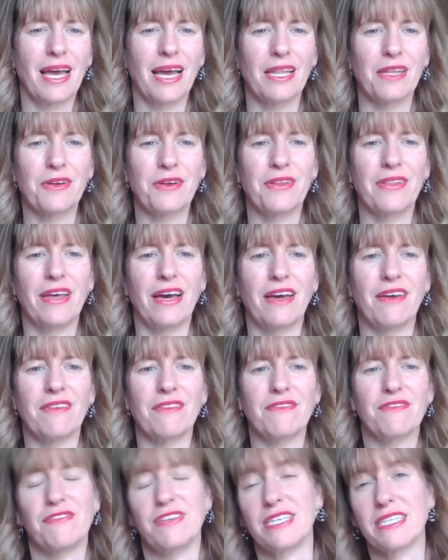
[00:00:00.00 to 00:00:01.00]
I learned
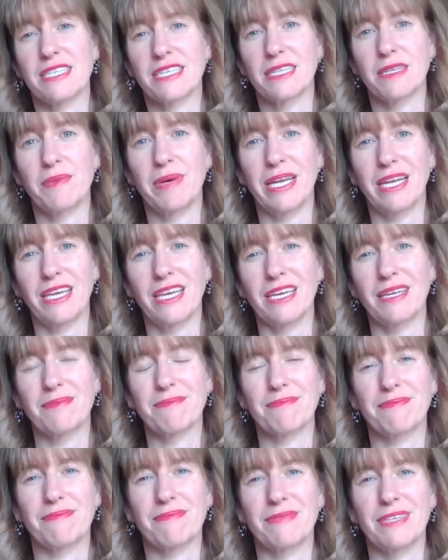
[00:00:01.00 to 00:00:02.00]
that facing the
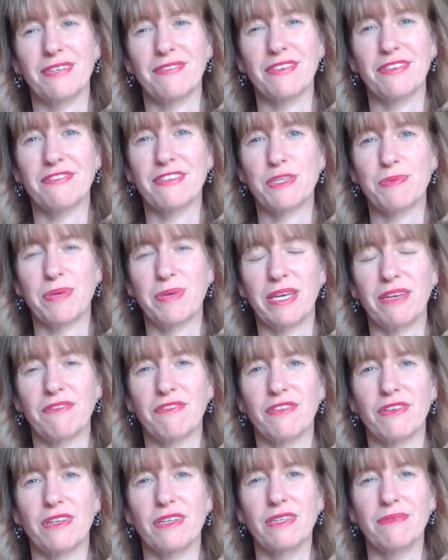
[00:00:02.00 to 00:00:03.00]
money, even if it's
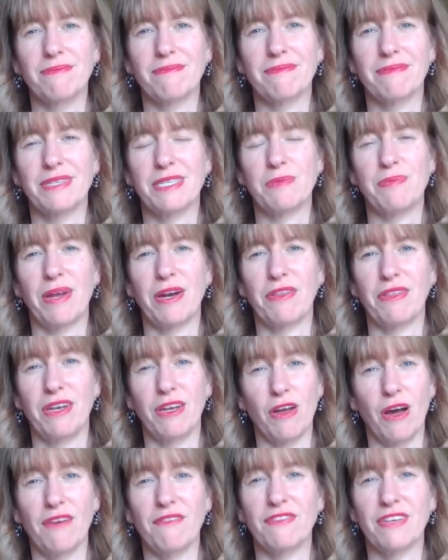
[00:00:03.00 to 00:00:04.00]
painful, is better than
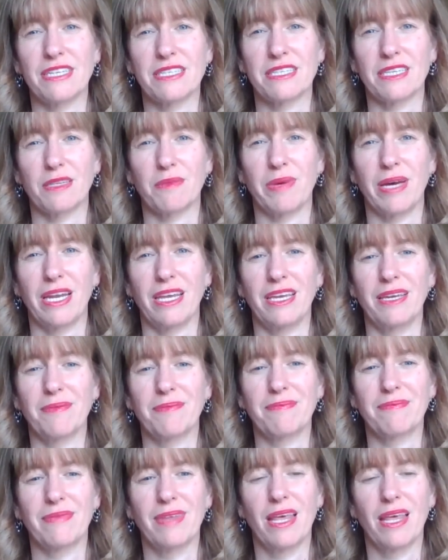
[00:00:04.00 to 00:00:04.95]
not facing the money.